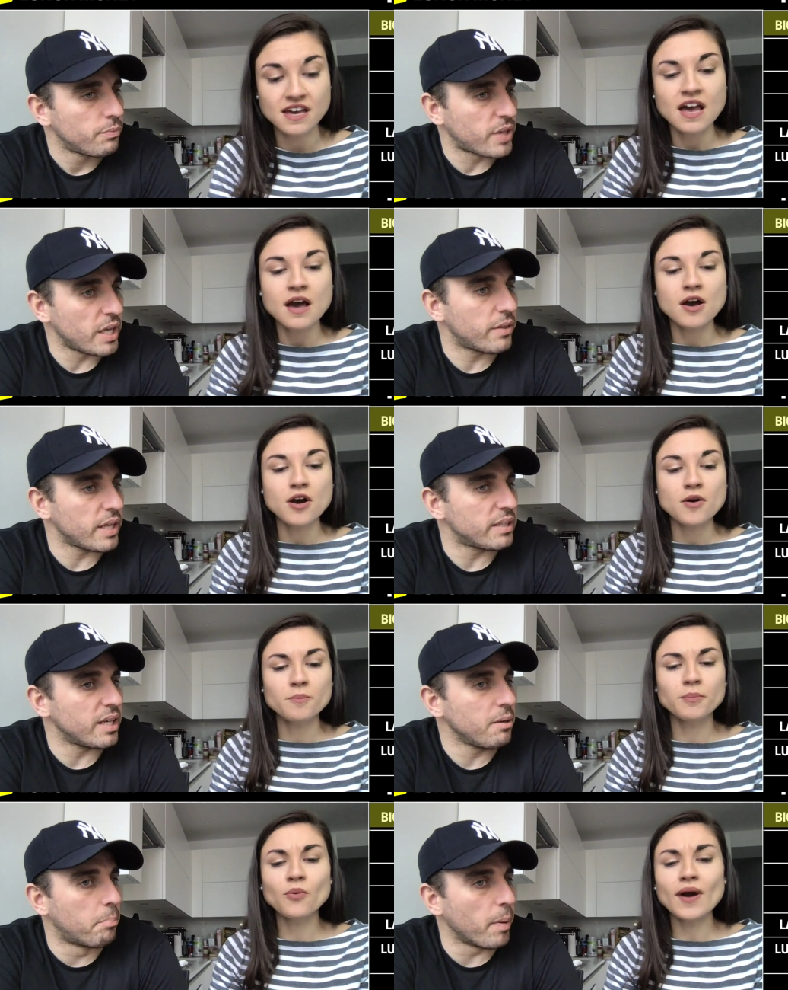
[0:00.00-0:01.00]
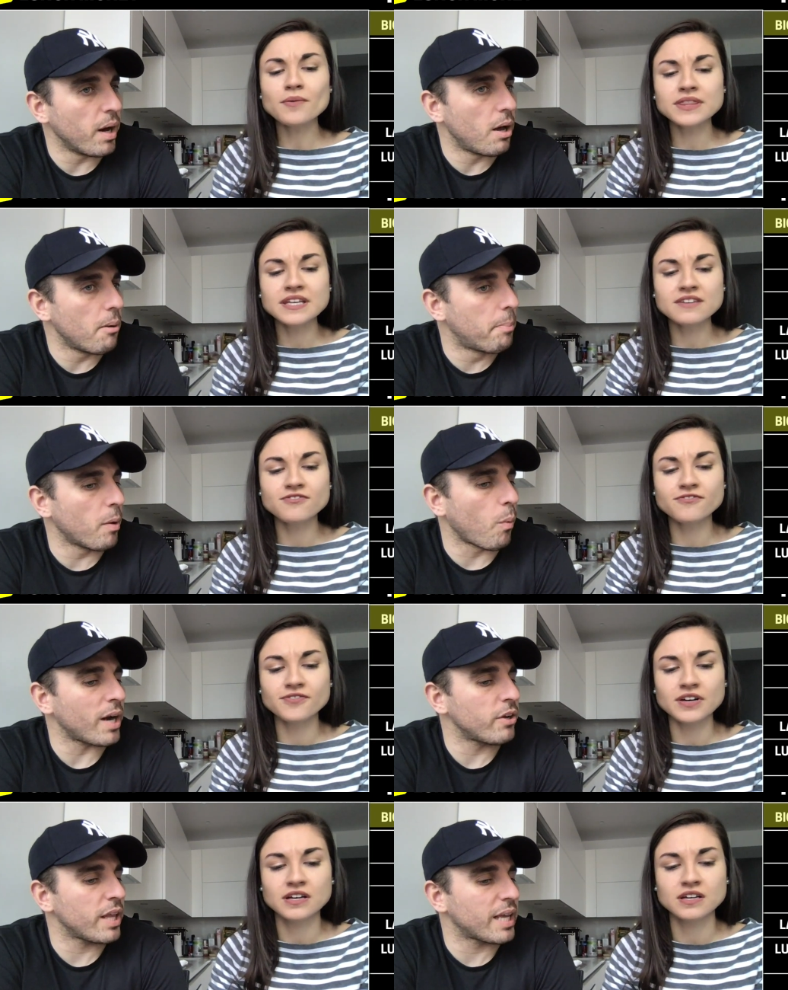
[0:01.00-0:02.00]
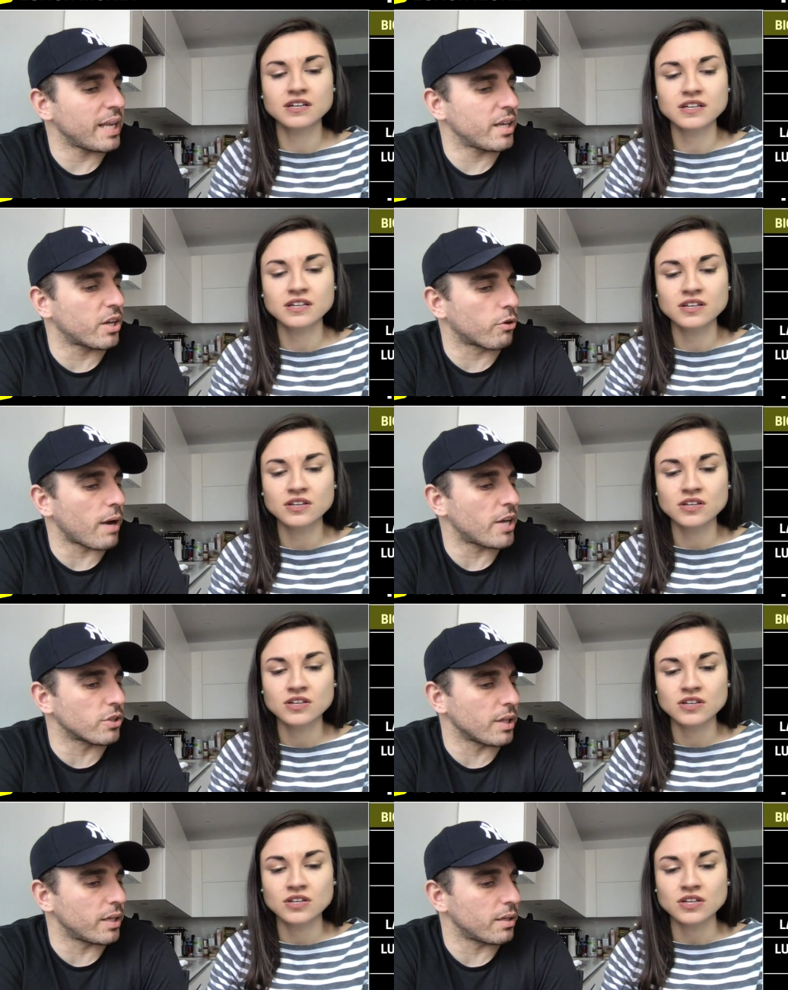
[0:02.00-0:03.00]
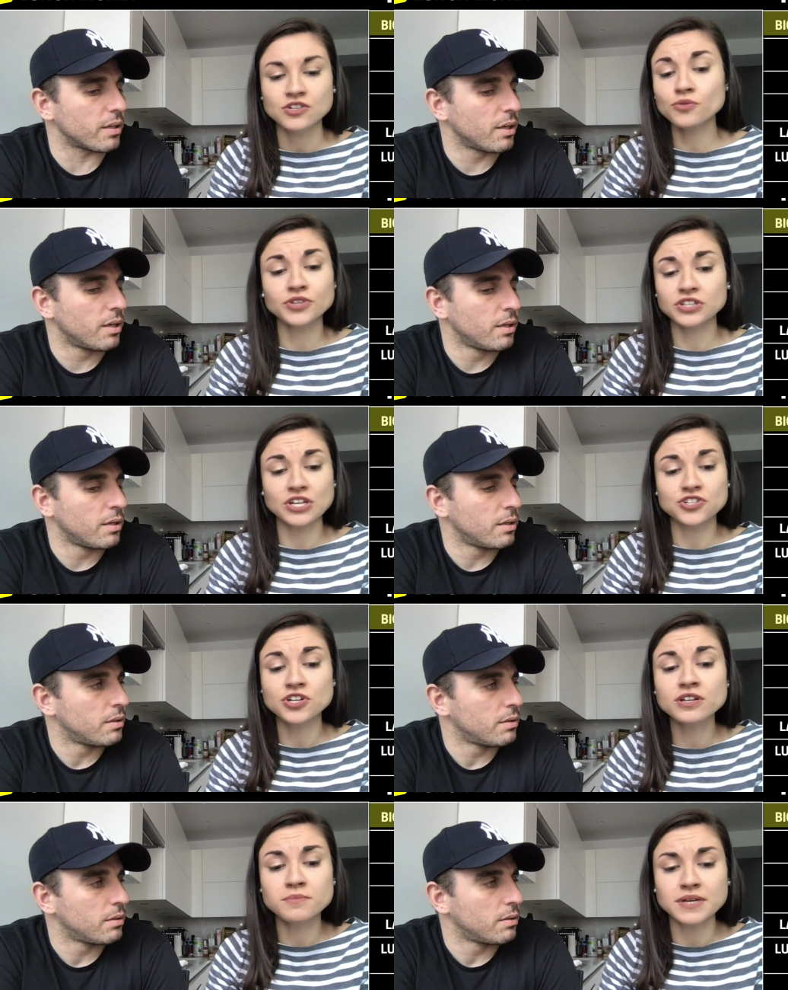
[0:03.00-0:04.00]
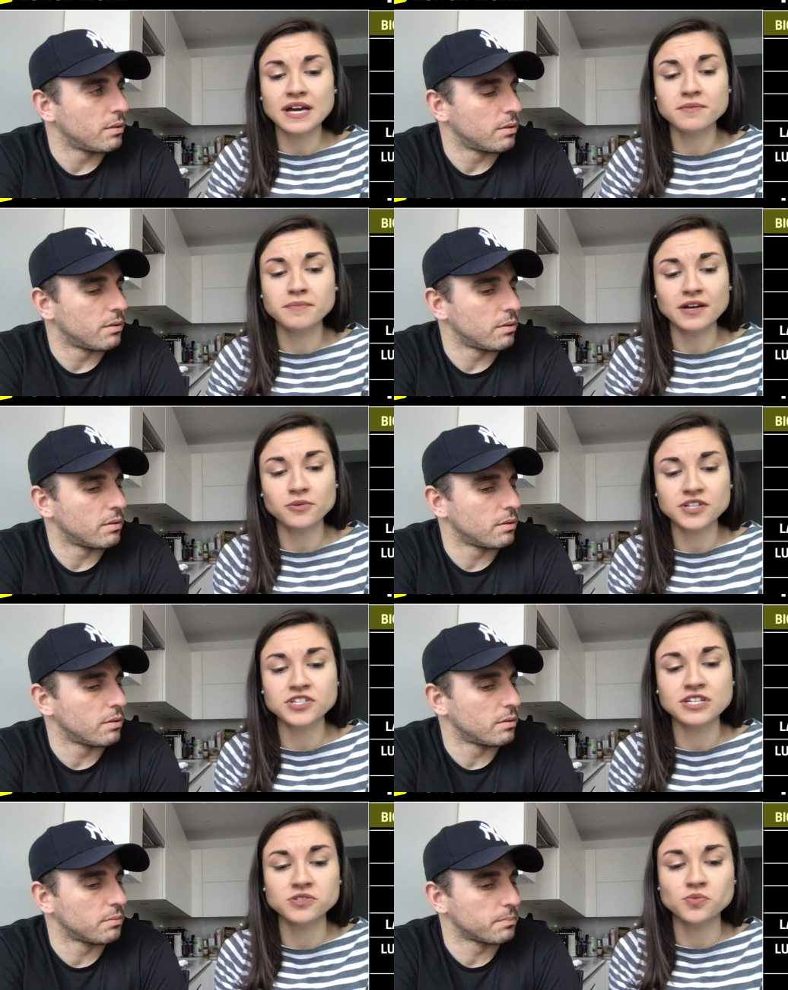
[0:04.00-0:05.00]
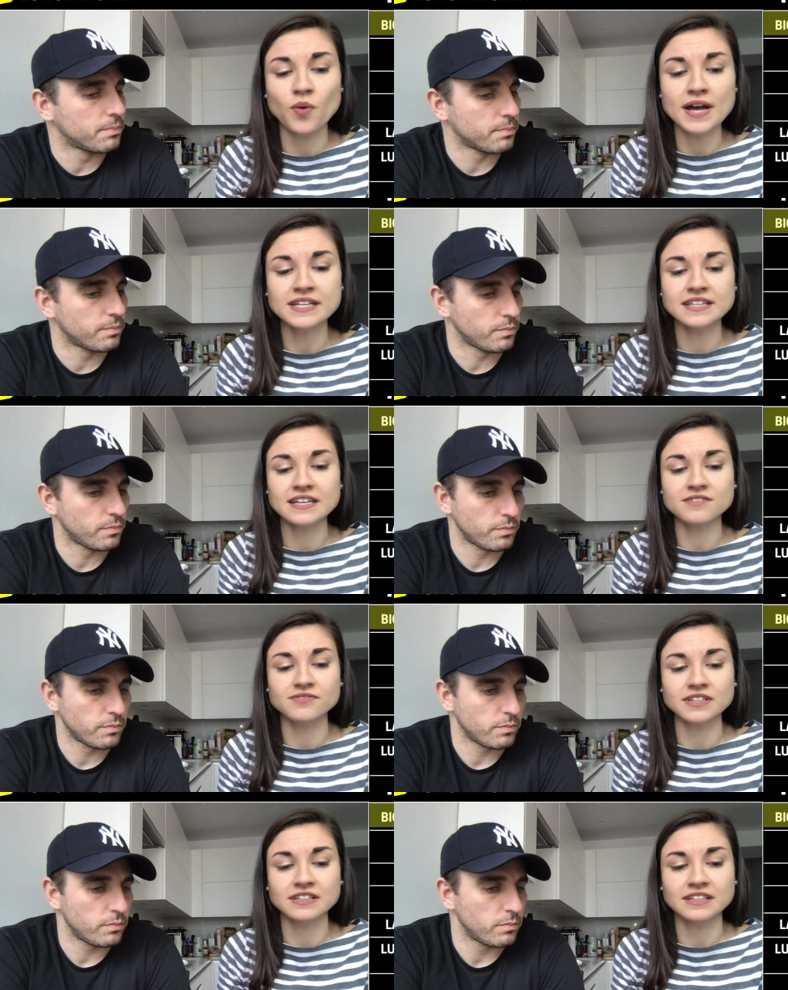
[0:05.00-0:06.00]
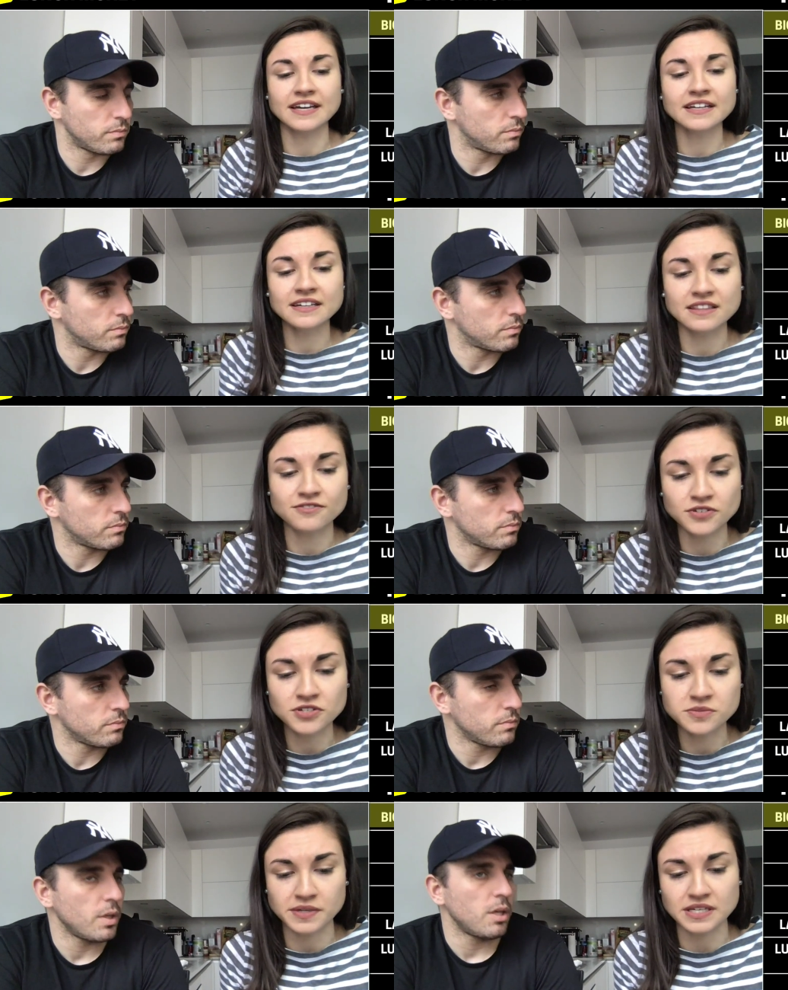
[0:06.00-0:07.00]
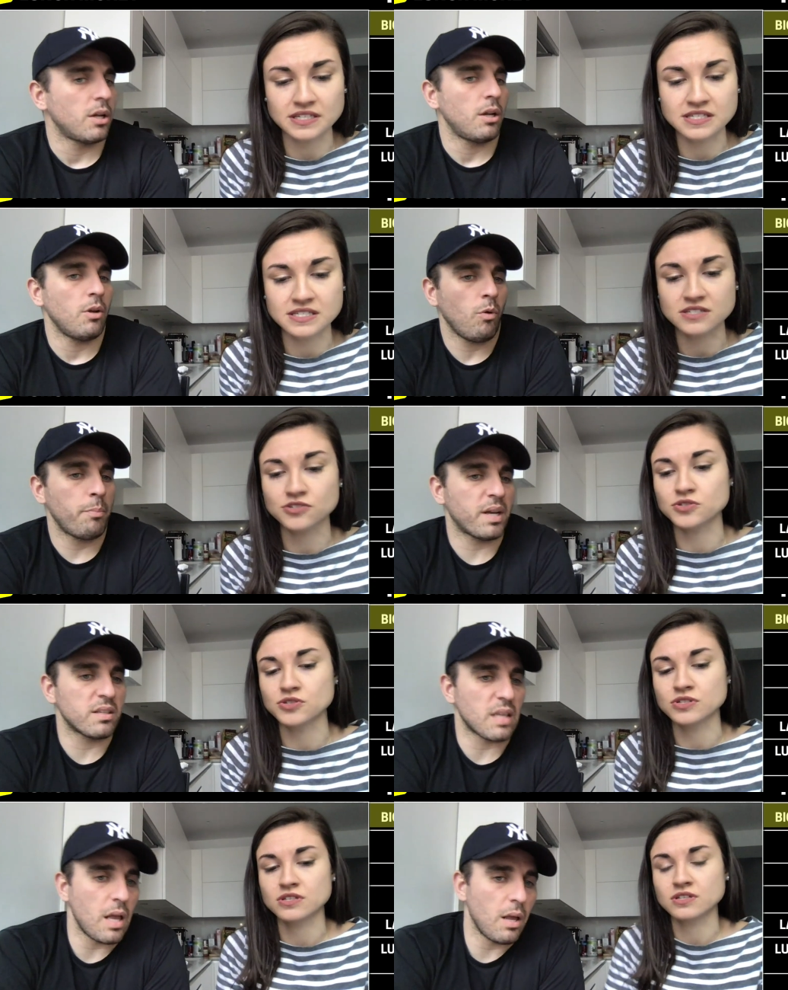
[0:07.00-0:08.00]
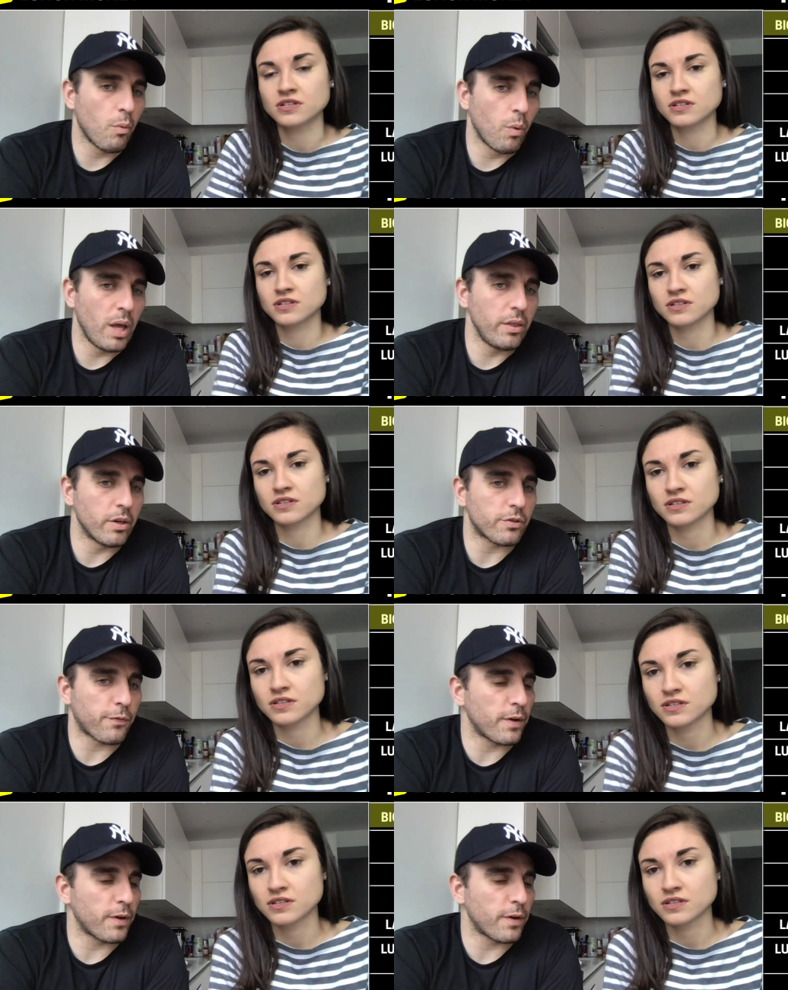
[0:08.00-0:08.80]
Speaker 1: They, they did, but, but, they, but why are they getting congratulated?
Speaker 2: No, that they shouldn't be. I, my question is, why did they even get it in the first place? Well,
Speaker 1: because when there's free